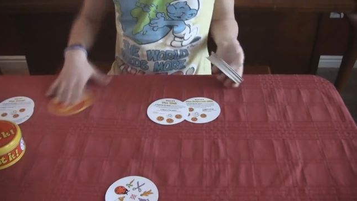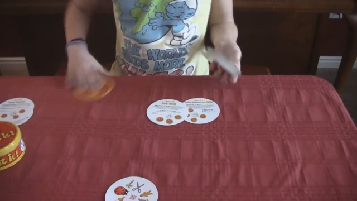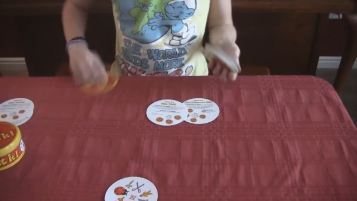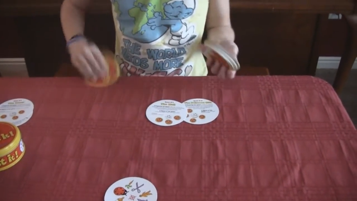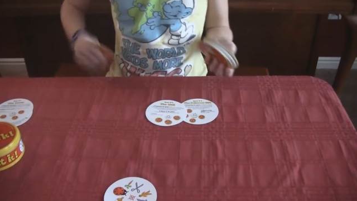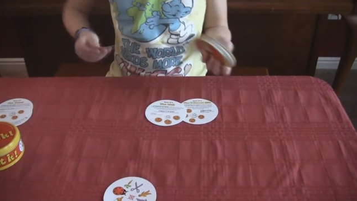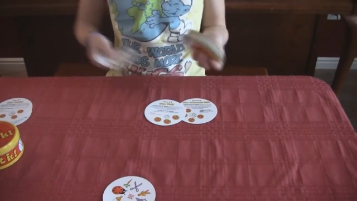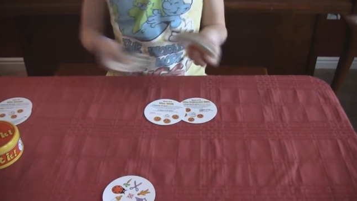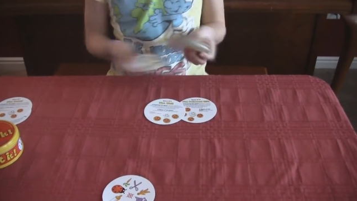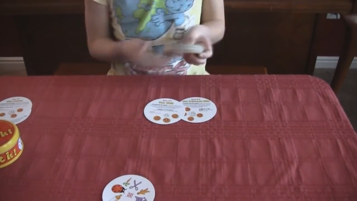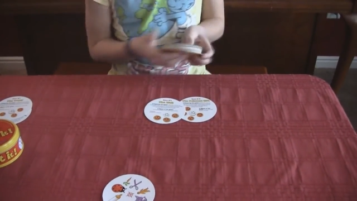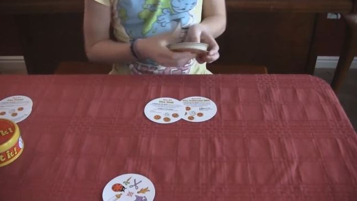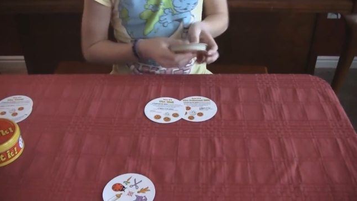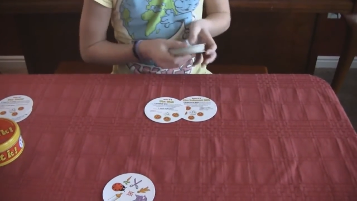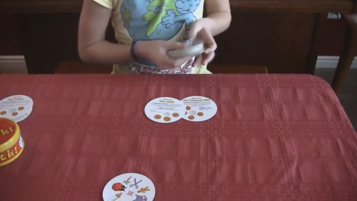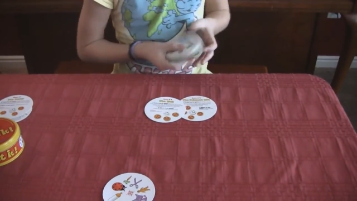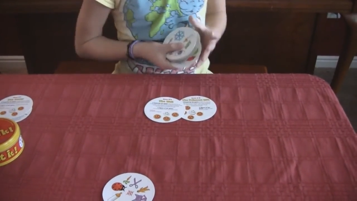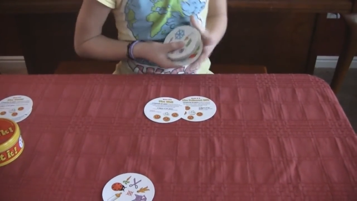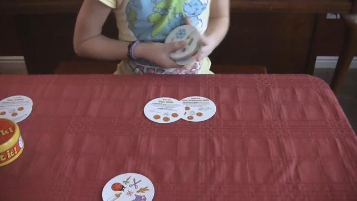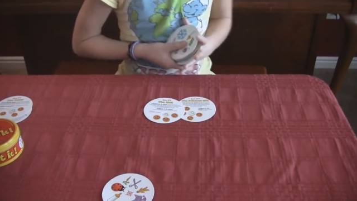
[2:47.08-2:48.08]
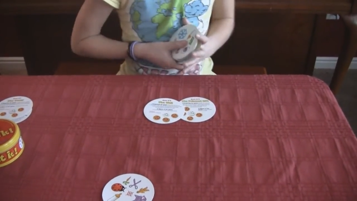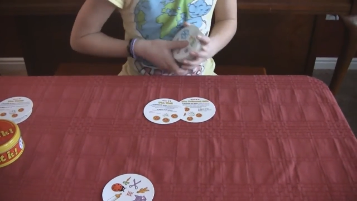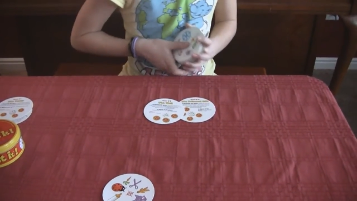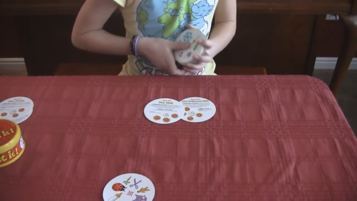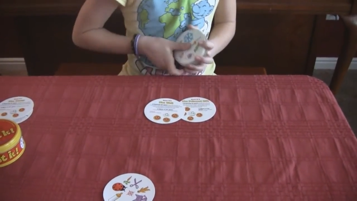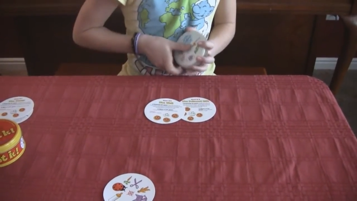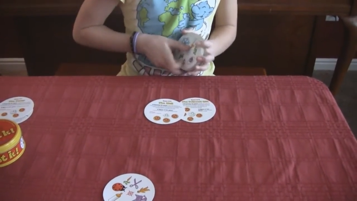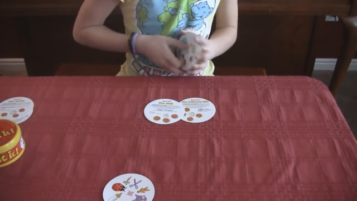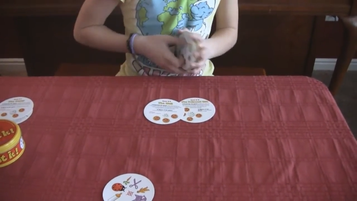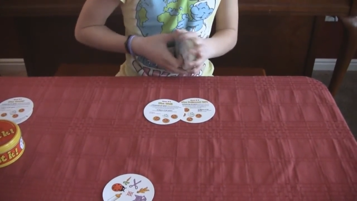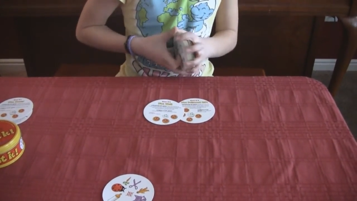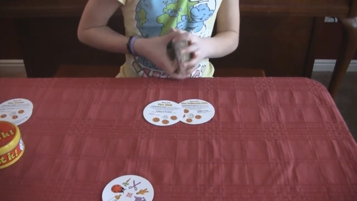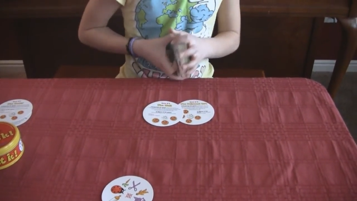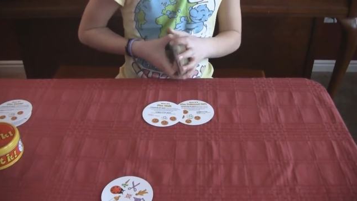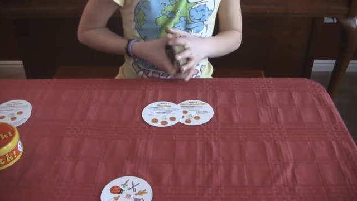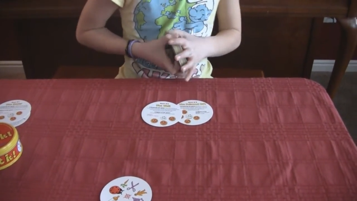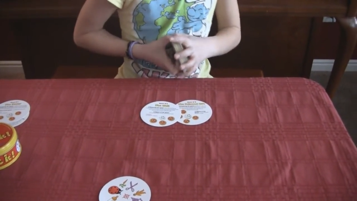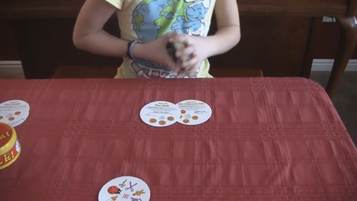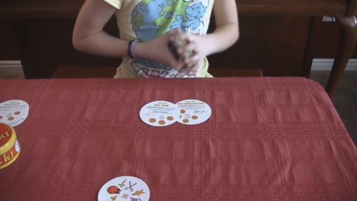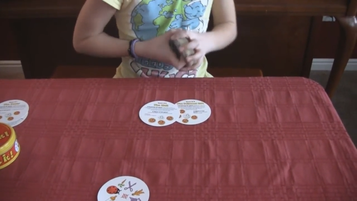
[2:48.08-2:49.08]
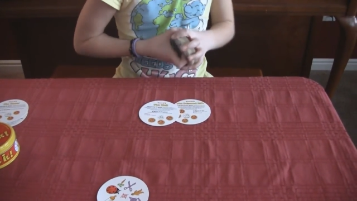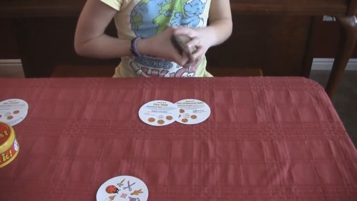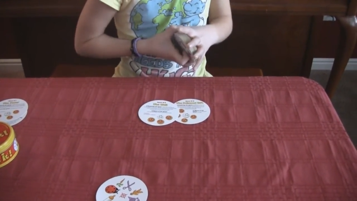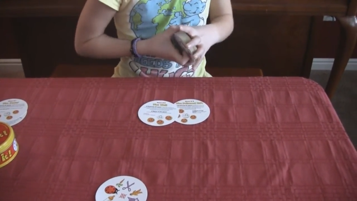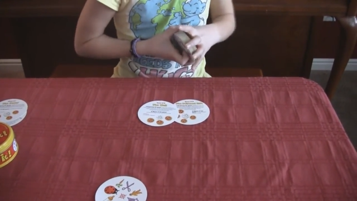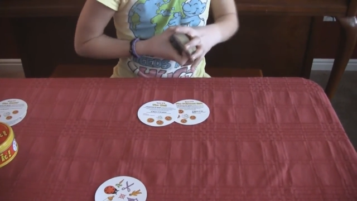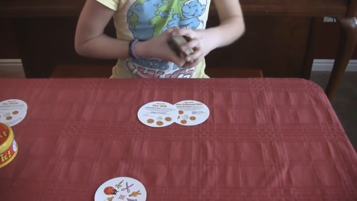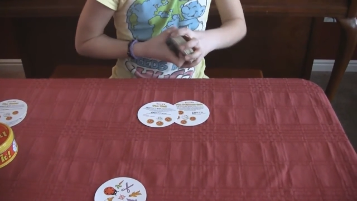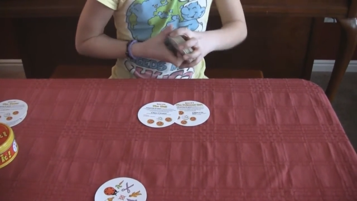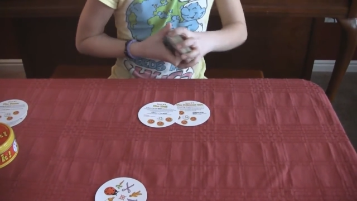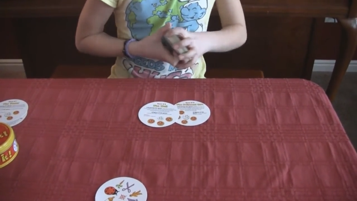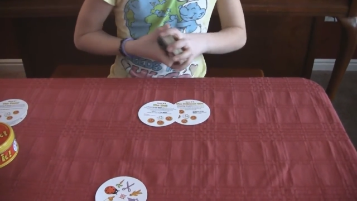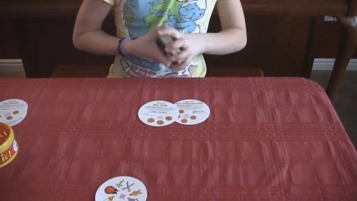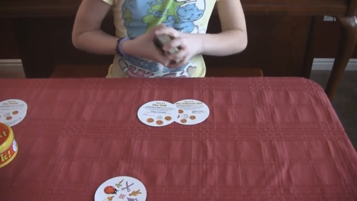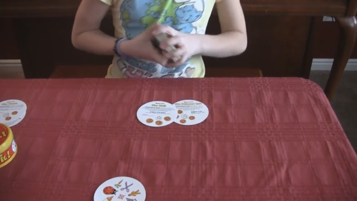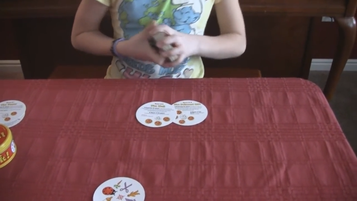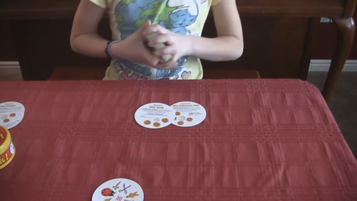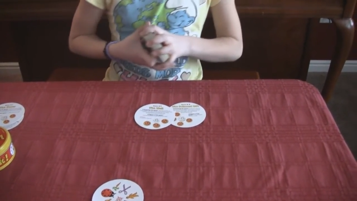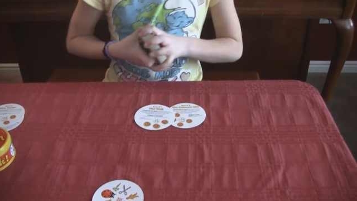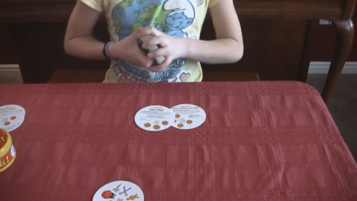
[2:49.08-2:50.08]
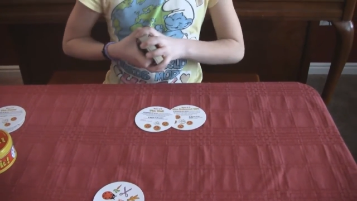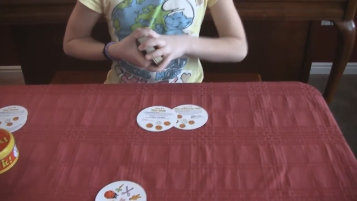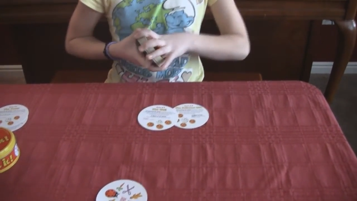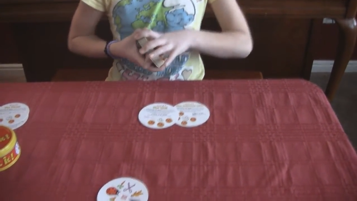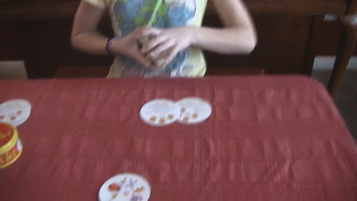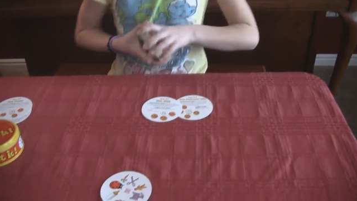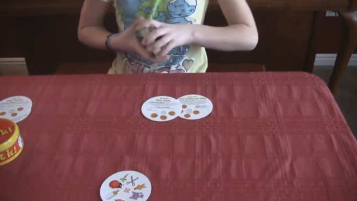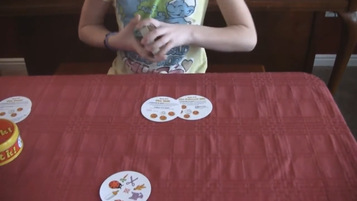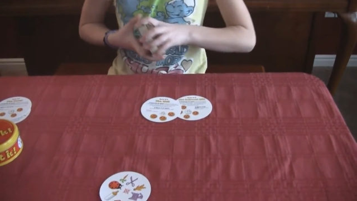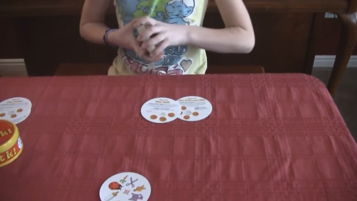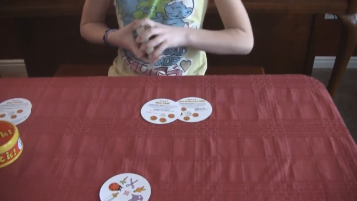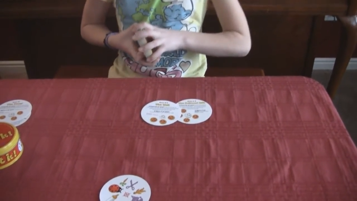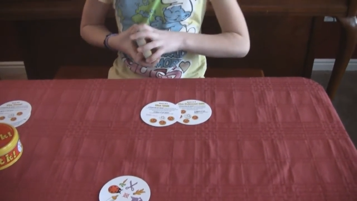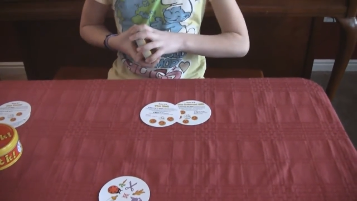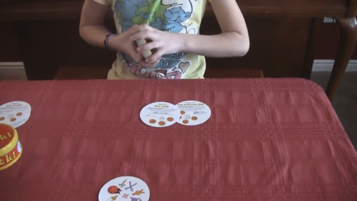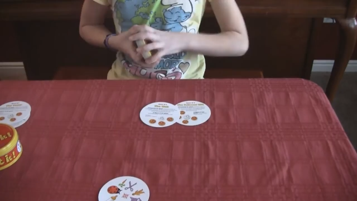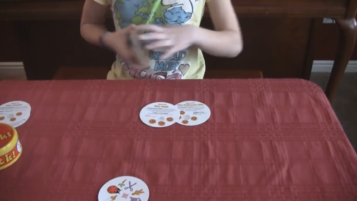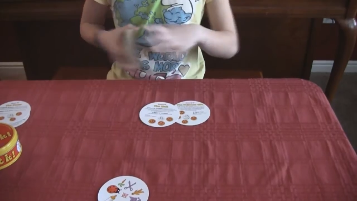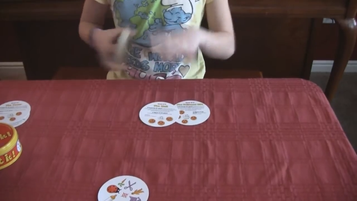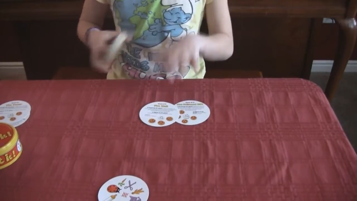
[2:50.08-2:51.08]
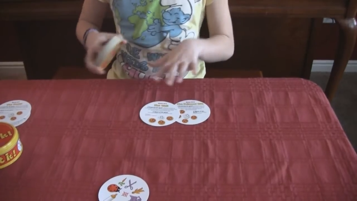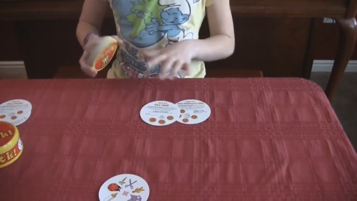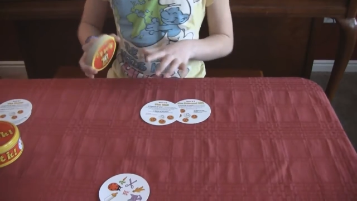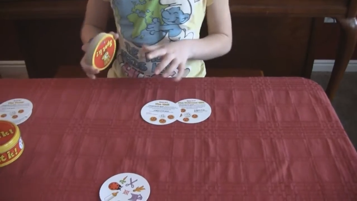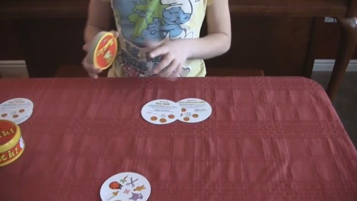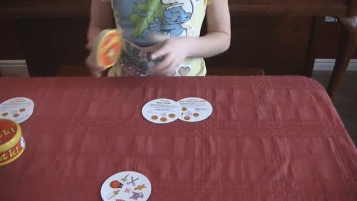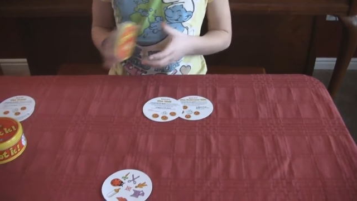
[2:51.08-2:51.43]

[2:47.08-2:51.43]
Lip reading: (no speaker visible)